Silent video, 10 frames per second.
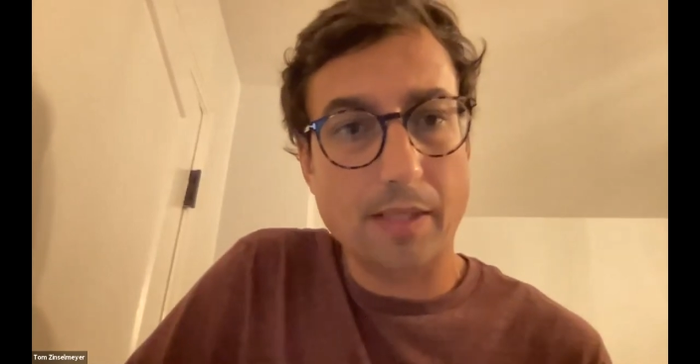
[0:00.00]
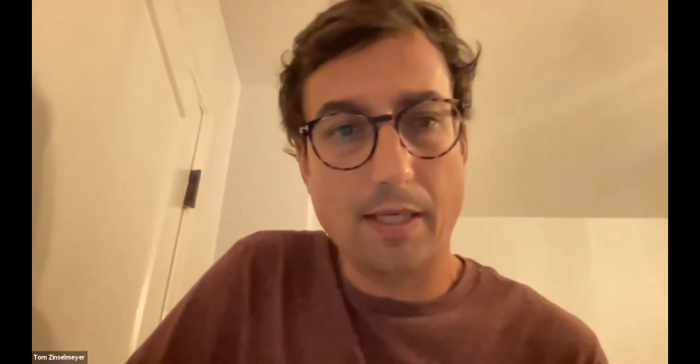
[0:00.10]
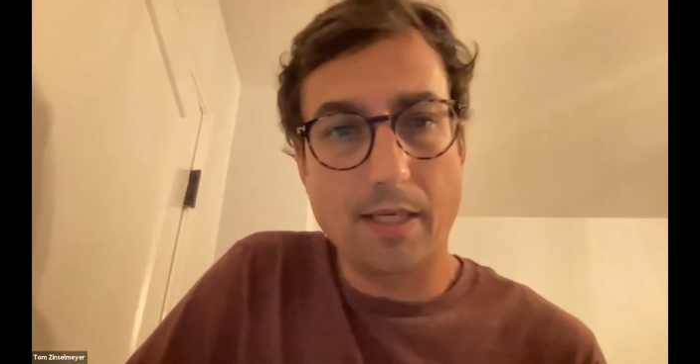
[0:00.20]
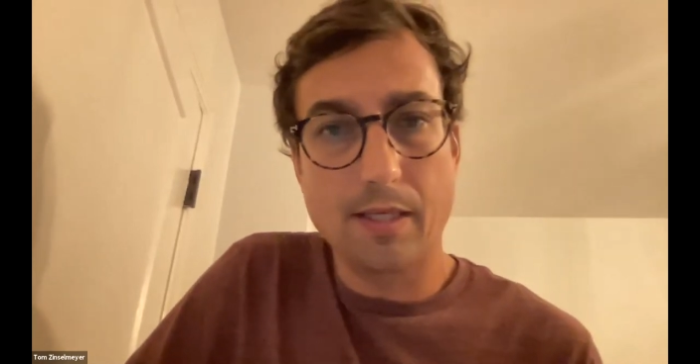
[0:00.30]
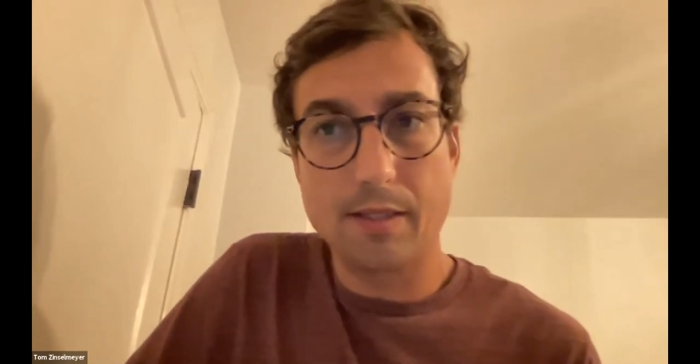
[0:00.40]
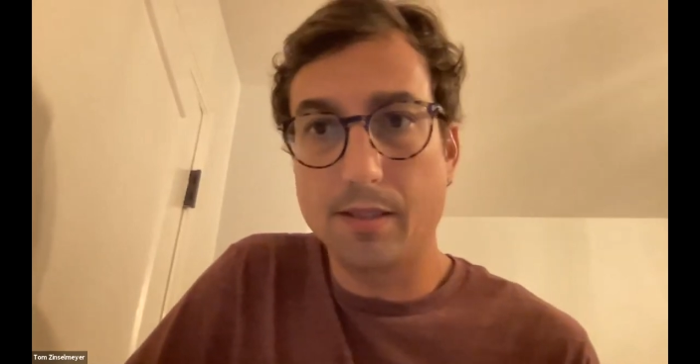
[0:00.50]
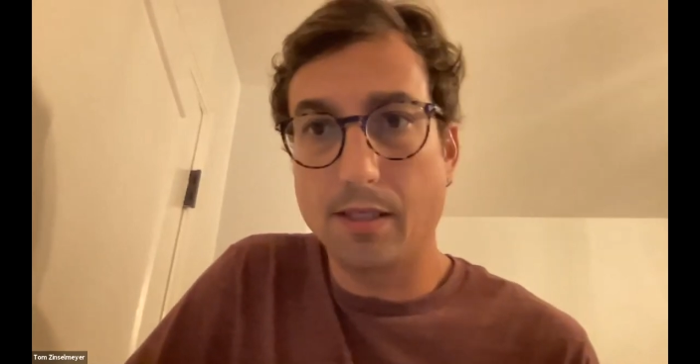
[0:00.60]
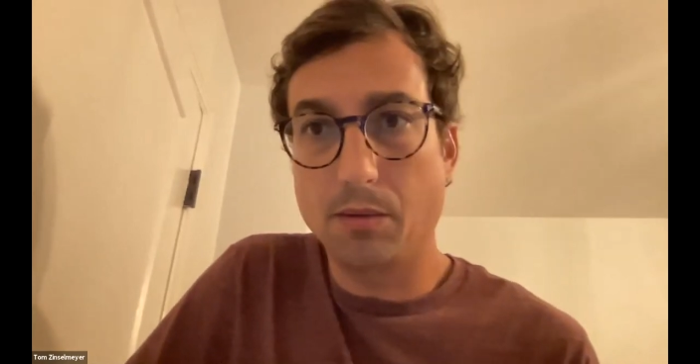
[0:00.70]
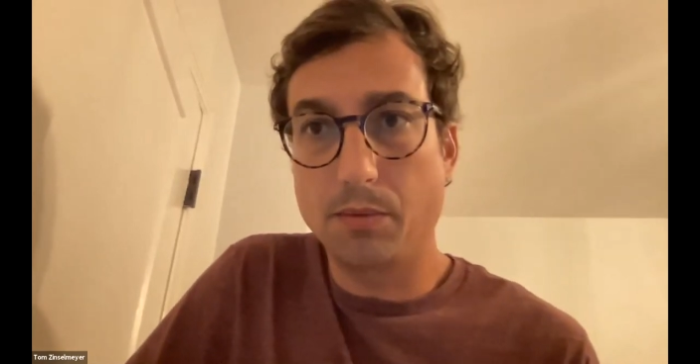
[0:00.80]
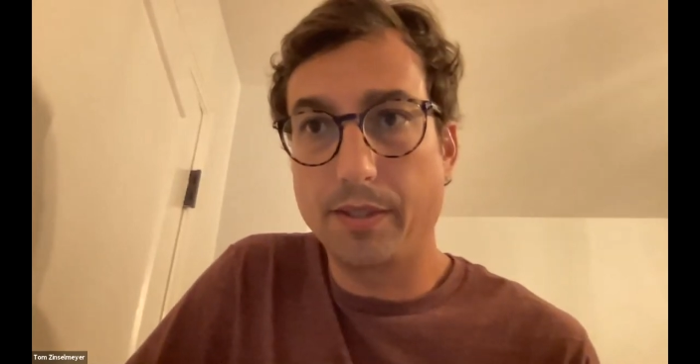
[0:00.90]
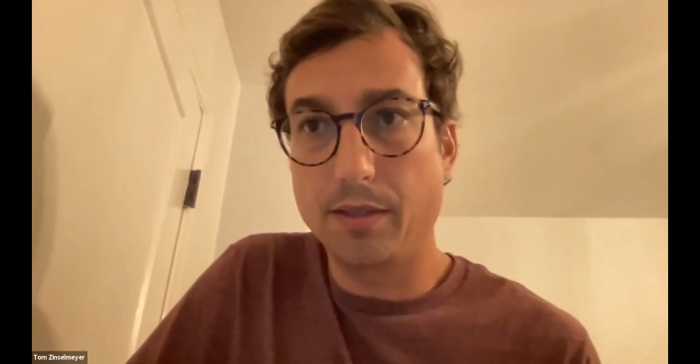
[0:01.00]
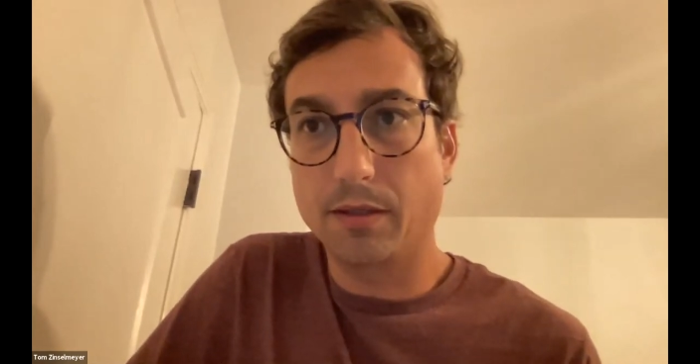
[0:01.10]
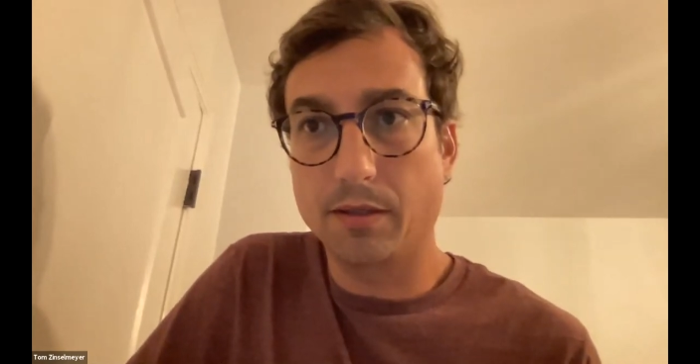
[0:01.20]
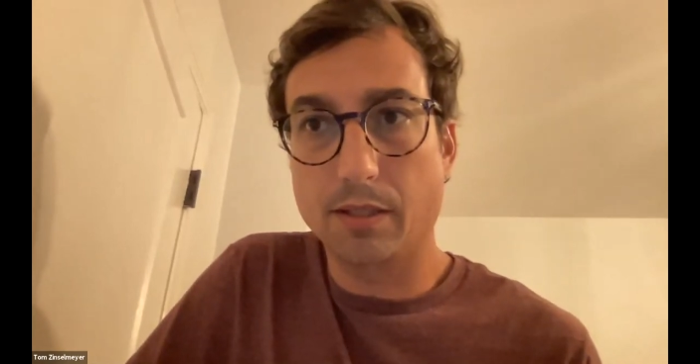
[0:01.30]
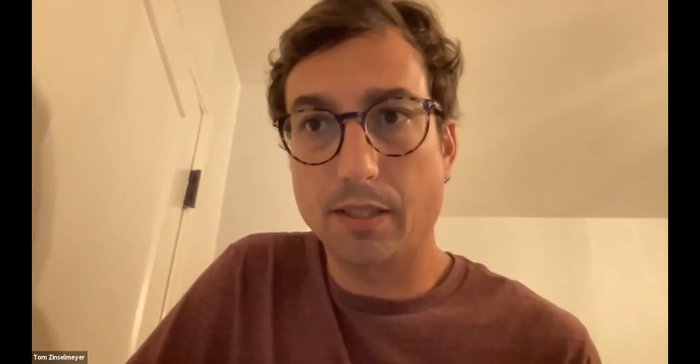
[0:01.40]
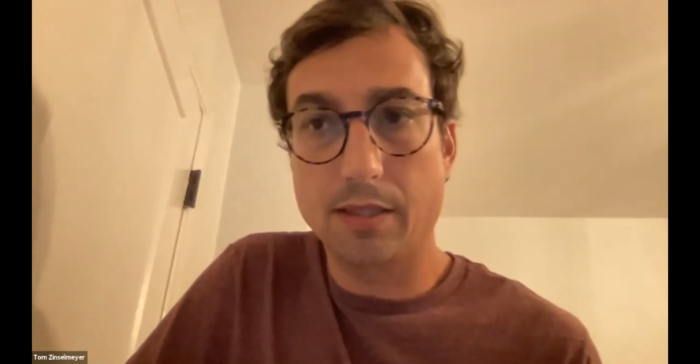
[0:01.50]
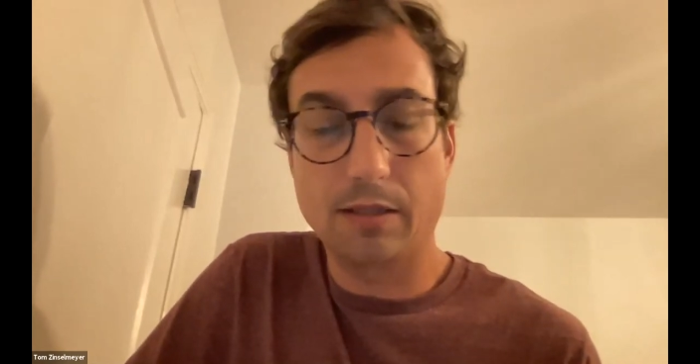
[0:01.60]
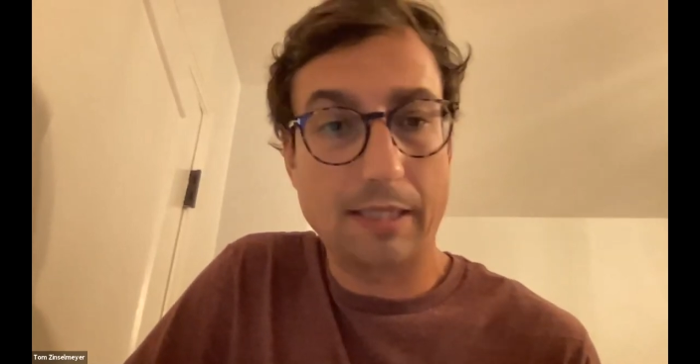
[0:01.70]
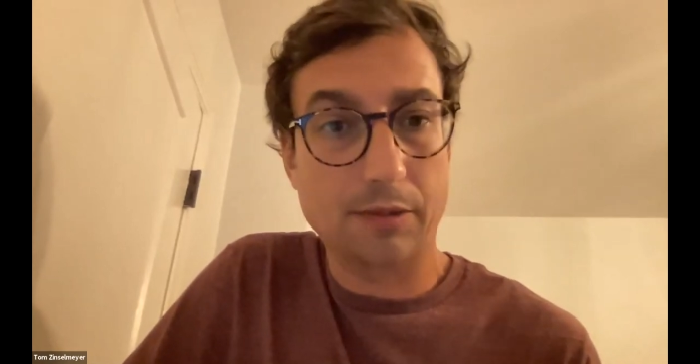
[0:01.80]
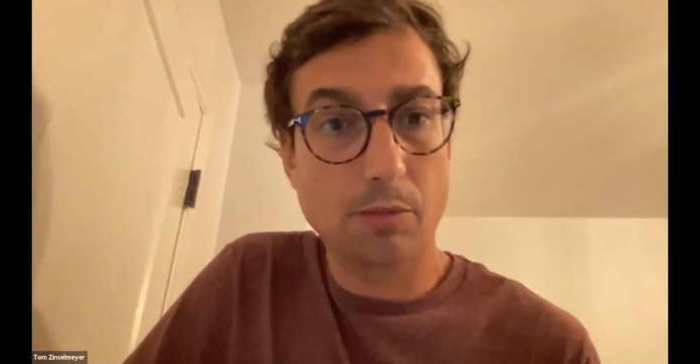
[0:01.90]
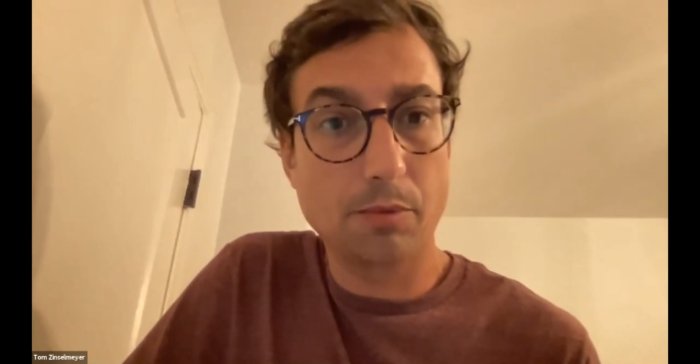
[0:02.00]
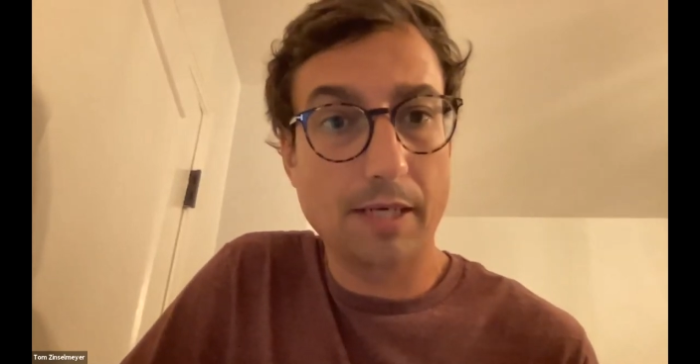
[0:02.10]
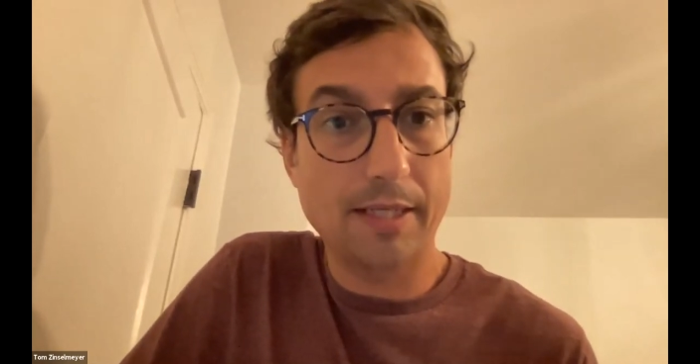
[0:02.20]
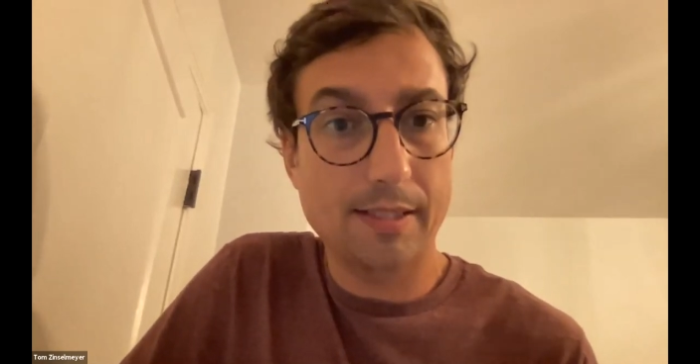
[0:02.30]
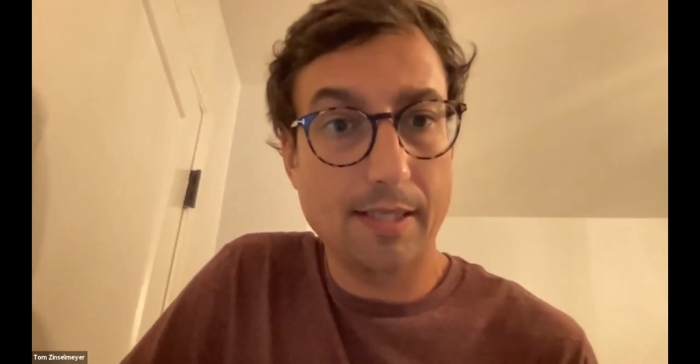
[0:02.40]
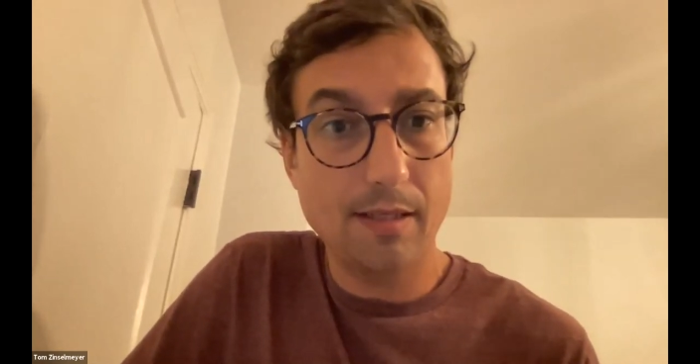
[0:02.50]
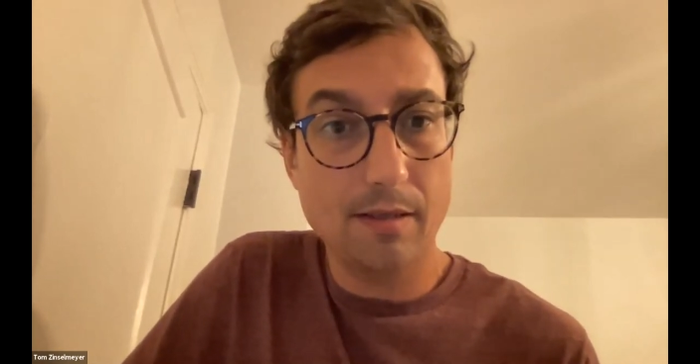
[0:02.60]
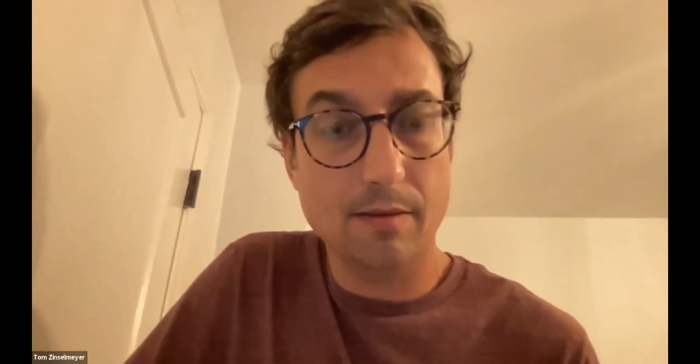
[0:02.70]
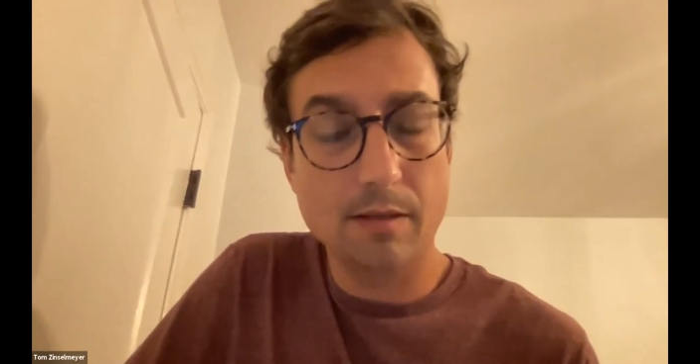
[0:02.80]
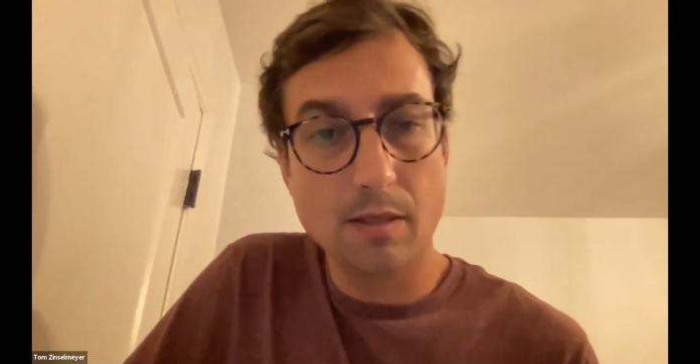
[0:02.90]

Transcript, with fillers: and uh, we are uh, October 19th.